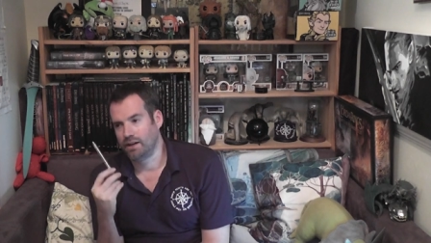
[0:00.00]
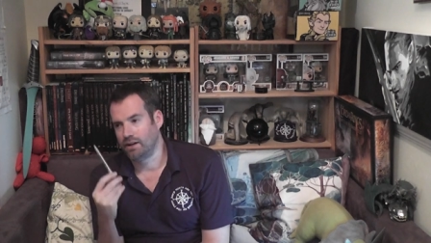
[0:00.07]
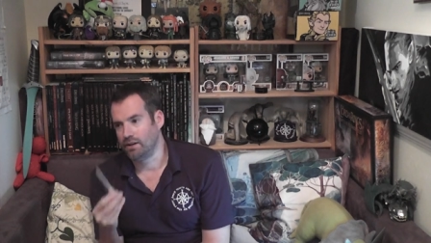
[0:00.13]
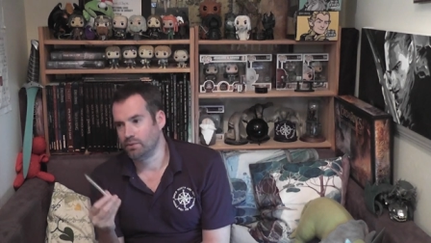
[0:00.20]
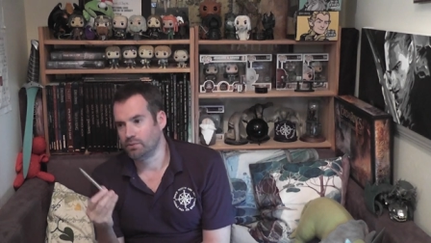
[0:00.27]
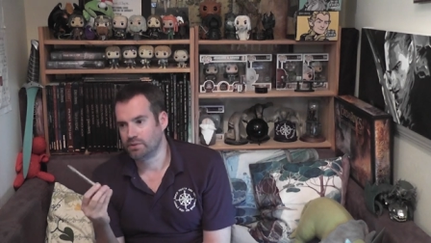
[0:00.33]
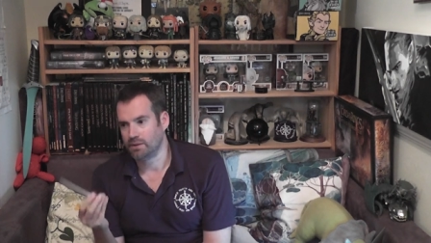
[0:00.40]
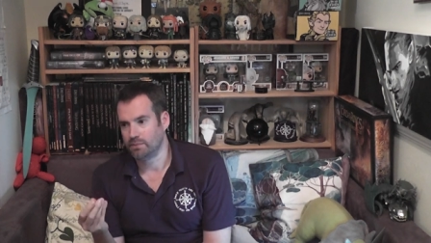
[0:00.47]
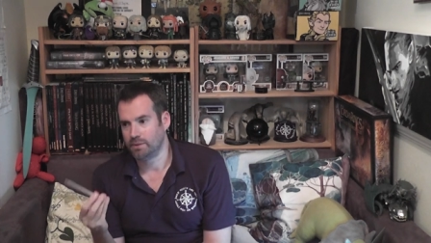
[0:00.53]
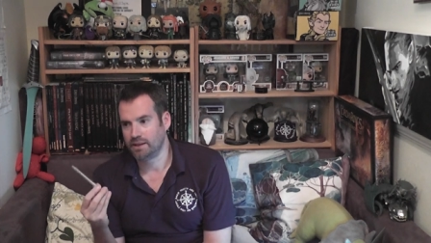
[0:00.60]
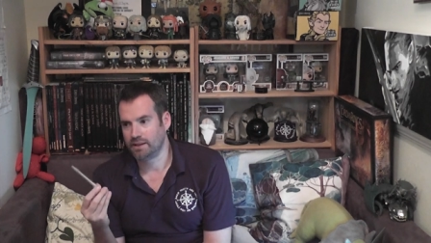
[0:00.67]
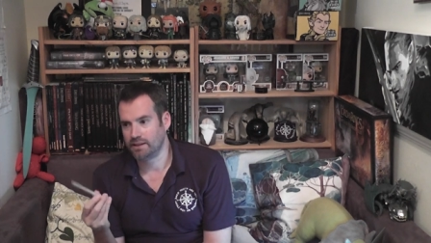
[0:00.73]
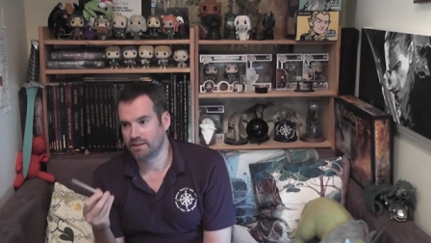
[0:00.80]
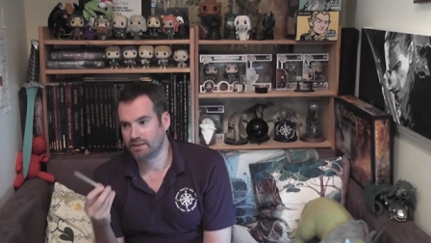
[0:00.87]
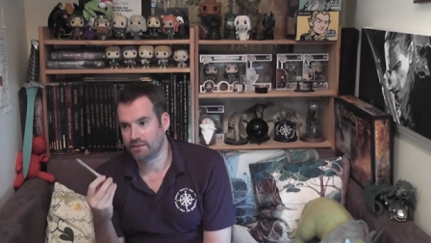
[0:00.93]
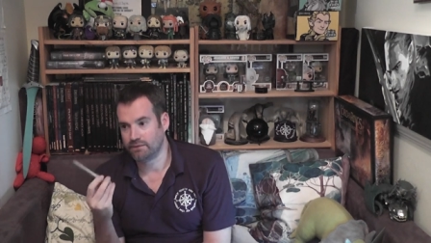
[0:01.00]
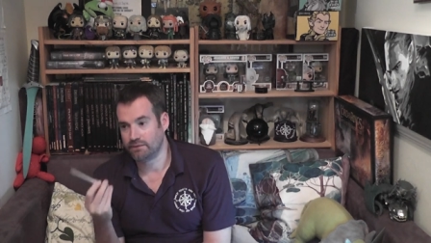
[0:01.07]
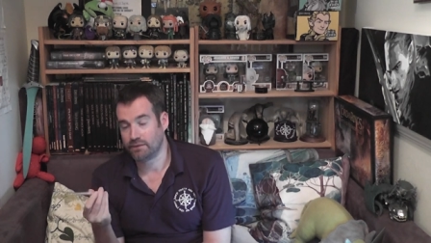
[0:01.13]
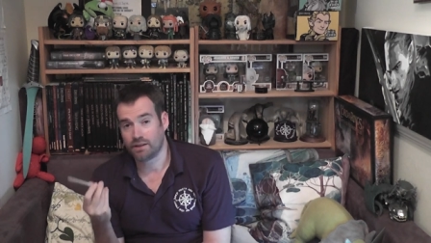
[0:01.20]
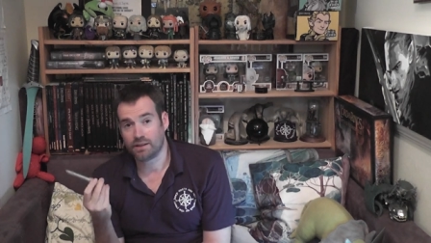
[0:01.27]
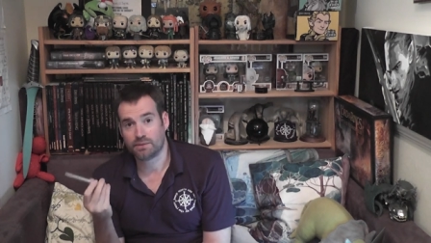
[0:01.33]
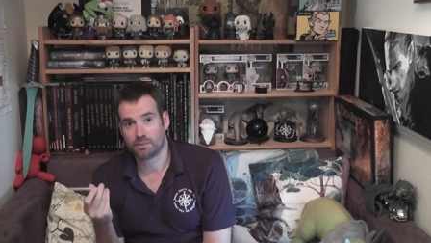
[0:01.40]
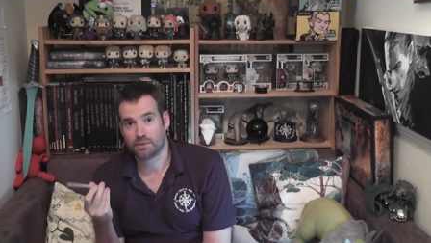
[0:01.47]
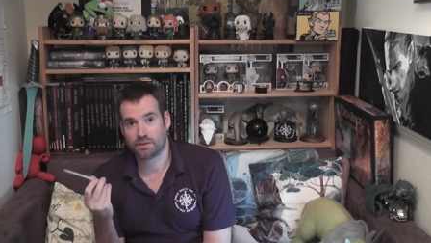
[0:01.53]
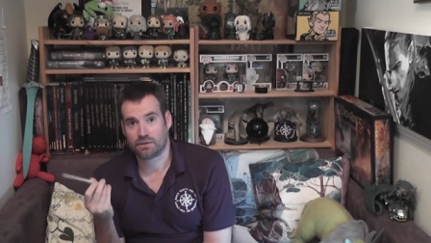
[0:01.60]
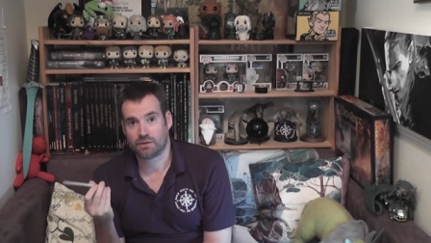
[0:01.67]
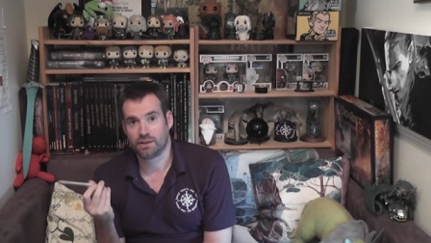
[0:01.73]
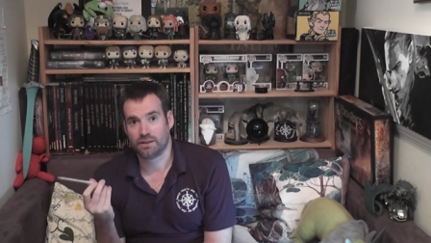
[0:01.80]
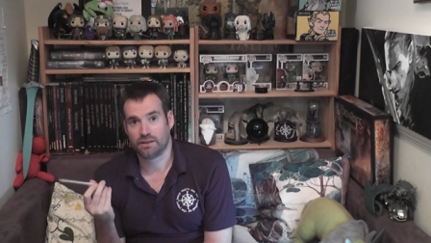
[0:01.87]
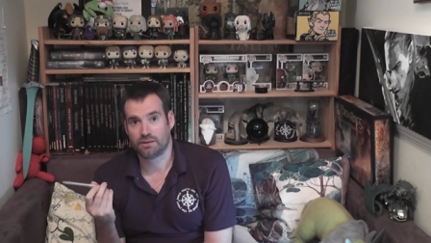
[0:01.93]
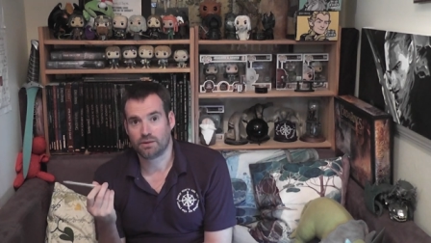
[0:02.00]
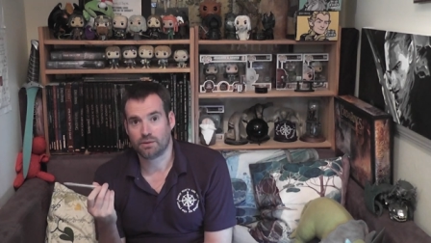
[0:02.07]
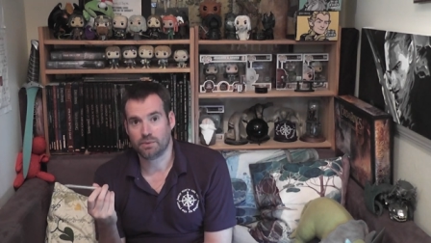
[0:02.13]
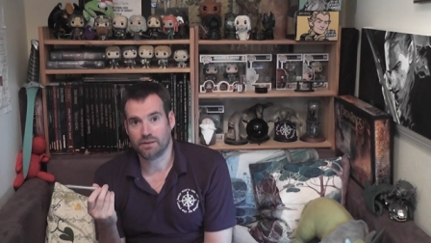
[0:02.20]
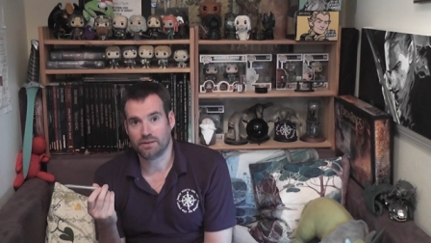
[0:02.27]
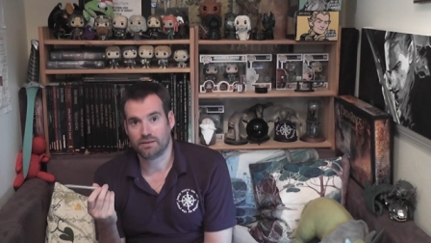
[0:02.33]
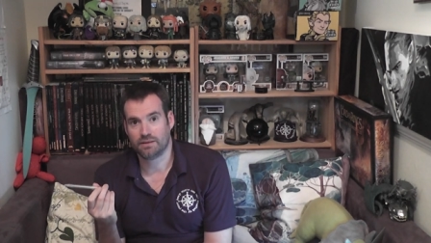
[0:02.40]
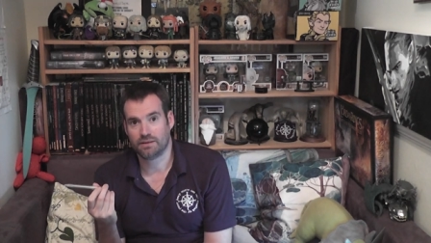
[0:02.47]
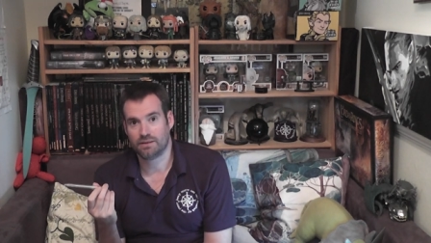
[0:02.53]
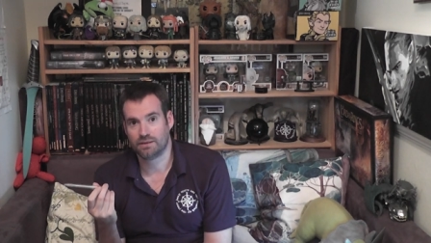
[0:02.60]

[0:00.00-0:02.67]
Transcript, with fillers: I also painted the vast majority of those Hobbits.